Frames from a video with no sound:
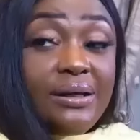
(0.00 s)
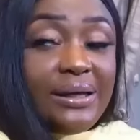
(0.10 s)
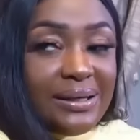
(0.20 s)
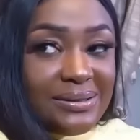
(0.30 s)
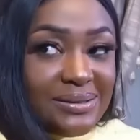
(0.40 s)

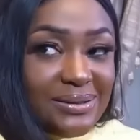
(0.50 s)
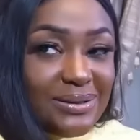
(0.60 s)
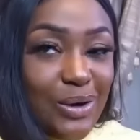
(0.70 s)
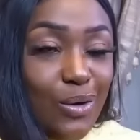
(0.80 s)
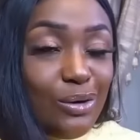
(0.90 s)

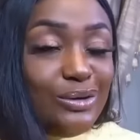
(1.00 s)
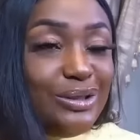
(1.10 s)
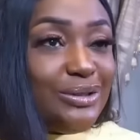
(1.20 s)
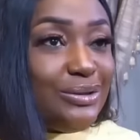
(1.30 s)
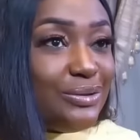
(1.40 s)
Yes. All you
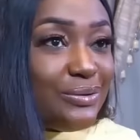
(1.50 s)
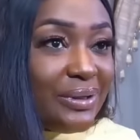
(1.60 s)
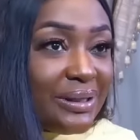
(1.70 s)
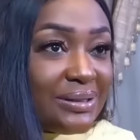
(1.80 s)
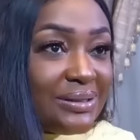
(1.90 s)
need to do
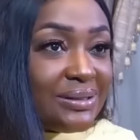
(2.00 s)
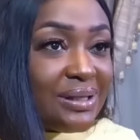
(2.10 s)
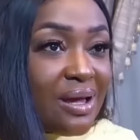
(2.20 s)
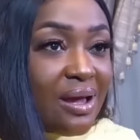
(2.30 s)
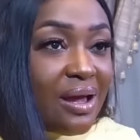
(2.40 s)
is
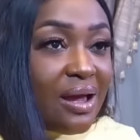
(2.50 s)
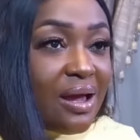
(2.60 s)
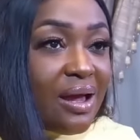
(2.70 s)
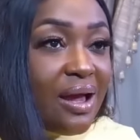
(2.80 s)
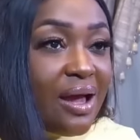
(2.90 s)

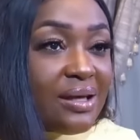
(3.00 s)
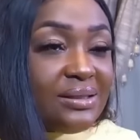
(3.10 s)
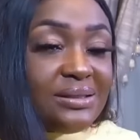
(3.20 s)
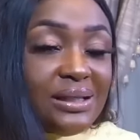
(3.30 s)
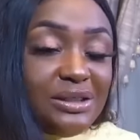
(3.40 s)

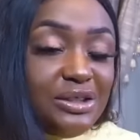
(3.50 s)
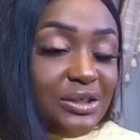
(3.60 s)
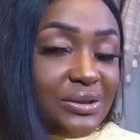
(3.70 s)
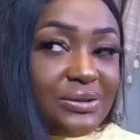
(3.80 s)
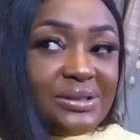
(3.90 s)

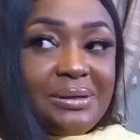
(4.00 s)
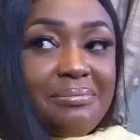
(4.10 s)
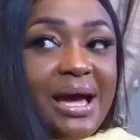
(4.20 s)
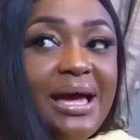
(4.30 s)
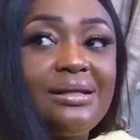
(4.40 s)
seduce the
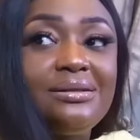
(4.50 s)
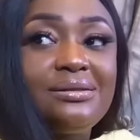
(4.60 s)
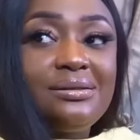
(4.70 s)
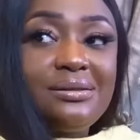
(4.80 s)
man.